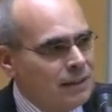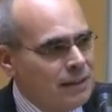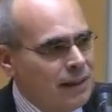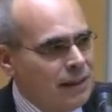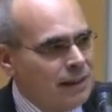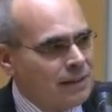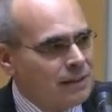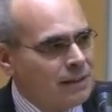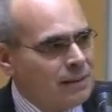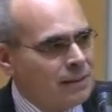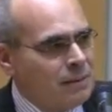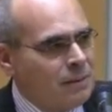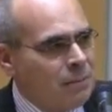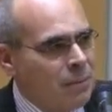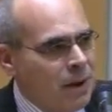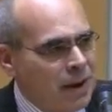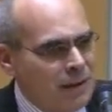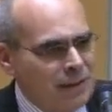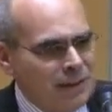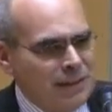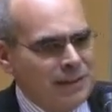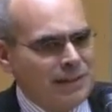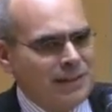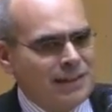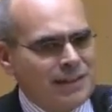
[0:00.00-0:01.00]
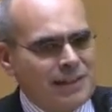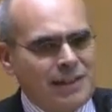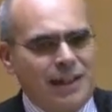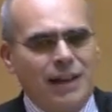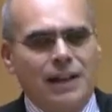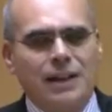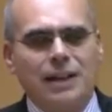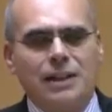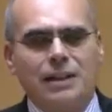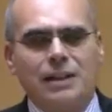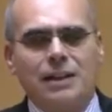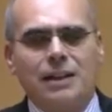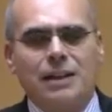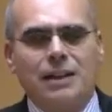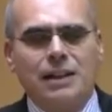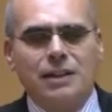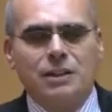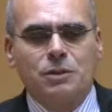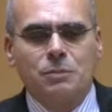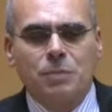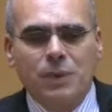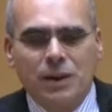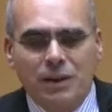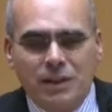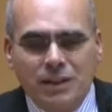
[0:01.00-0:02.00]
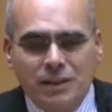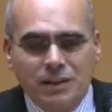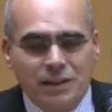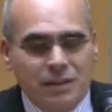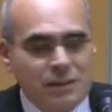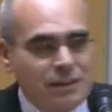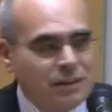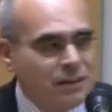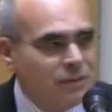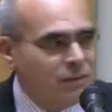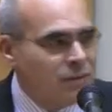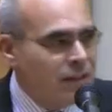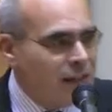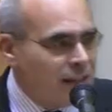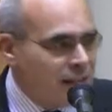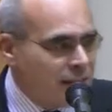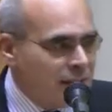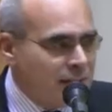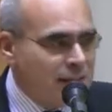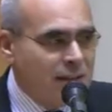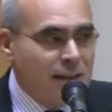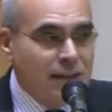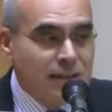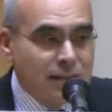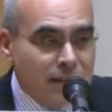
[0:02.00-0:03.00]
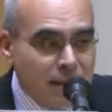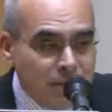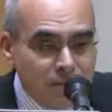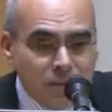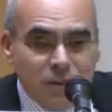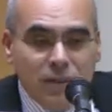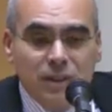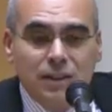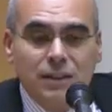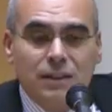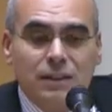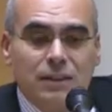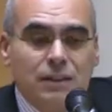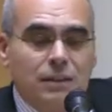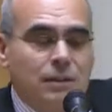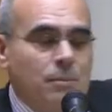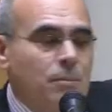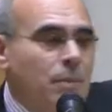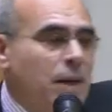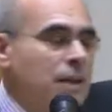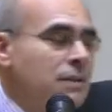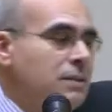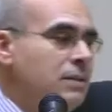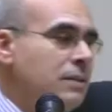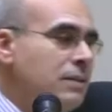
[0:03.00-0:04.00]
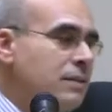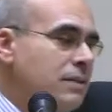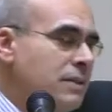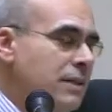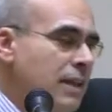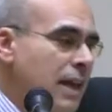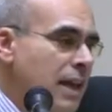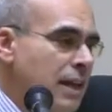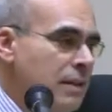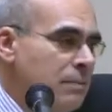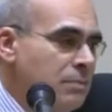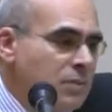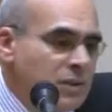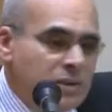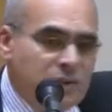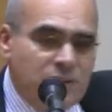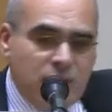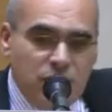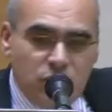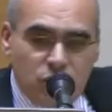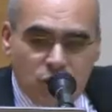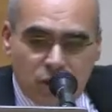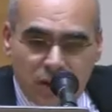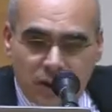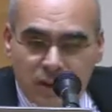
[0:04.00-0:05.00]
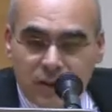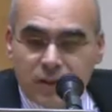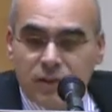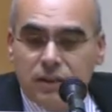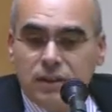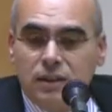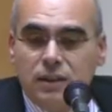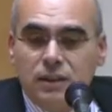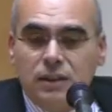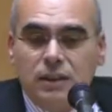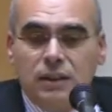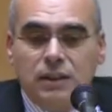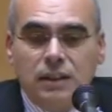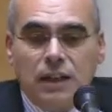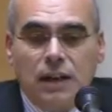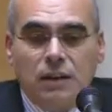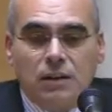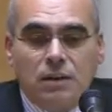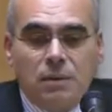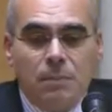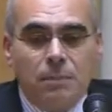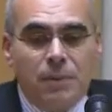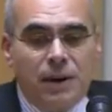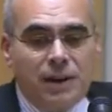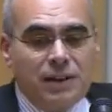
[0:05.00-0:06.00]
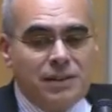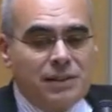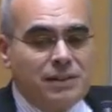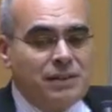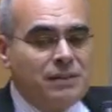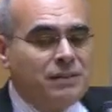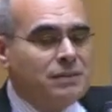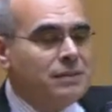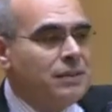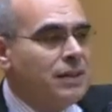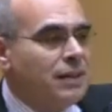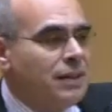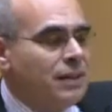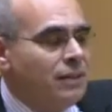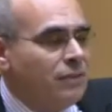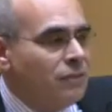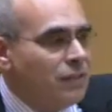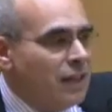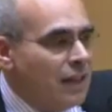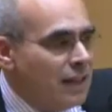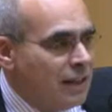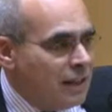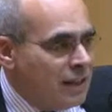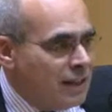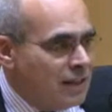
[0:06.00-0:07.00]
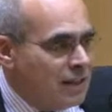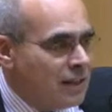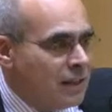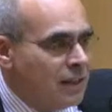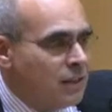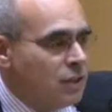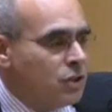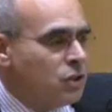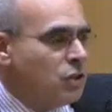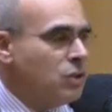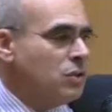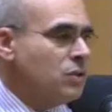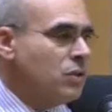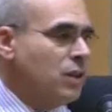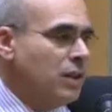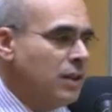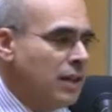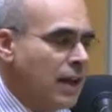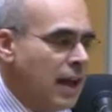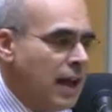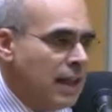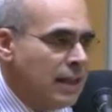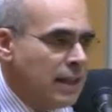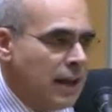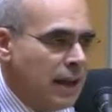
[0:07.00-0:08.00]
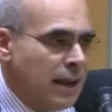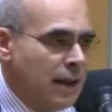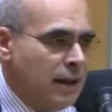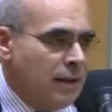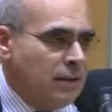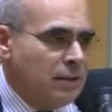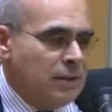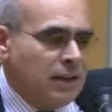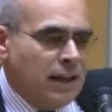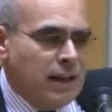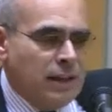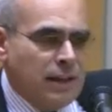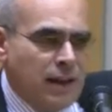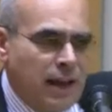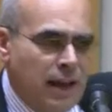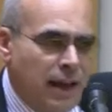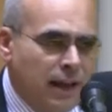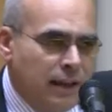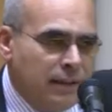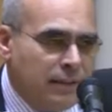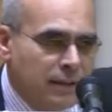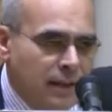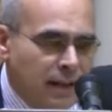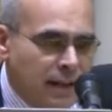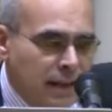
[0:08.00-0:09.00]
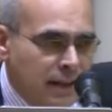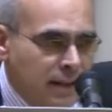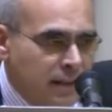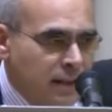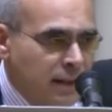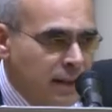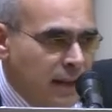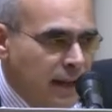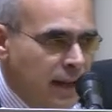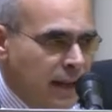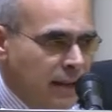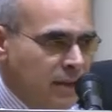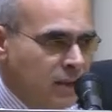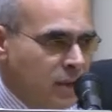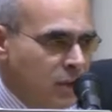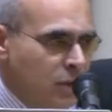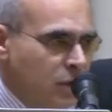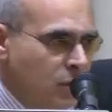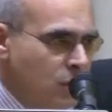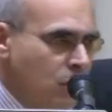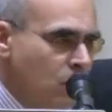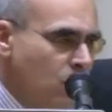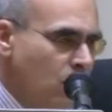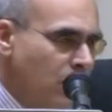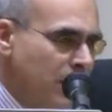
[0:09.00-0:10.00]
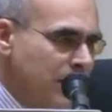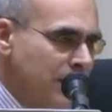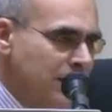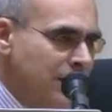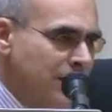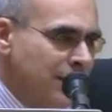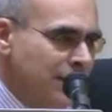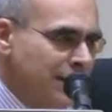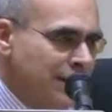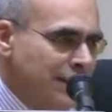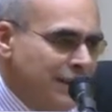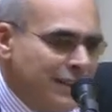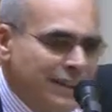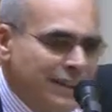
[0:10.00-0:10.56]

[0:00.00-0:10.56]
That's comparing the style and spirit of legal systems, methods, and procedures. Now, comparison of legal institutions on the other hand, has to do with